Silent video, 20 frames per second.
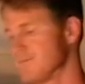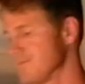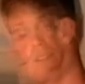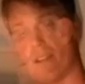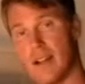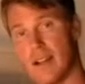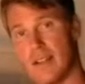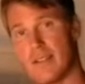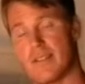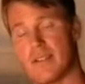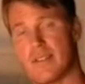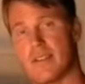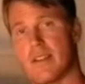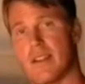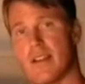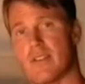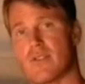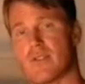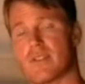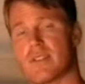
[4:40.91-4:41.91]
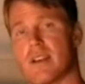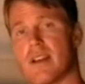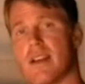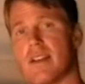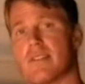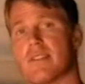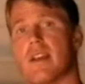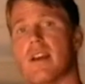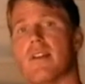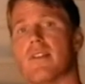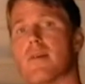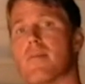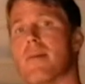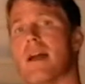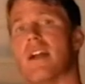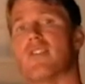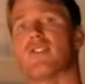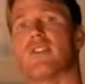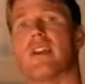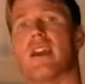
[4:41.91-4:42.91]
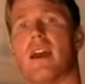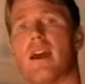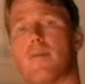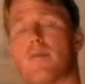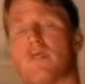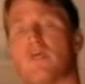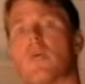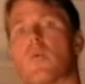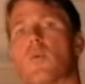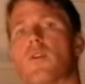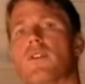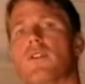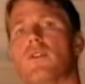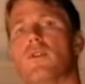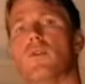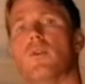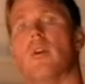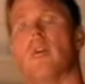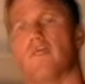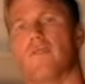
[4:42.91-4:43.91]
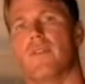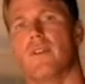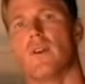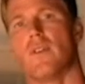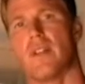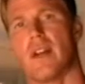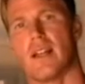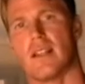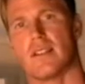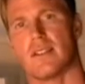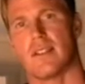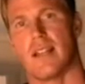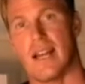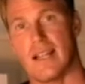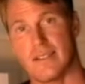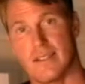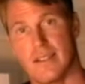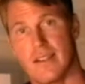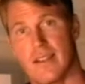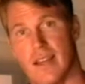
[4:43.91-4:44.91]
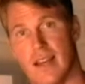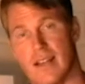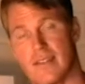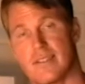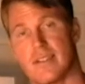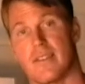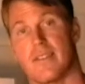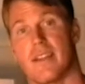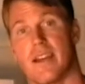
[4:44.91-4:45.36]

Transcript: High intensity exercise, the magic happens when you feel that lactic acid,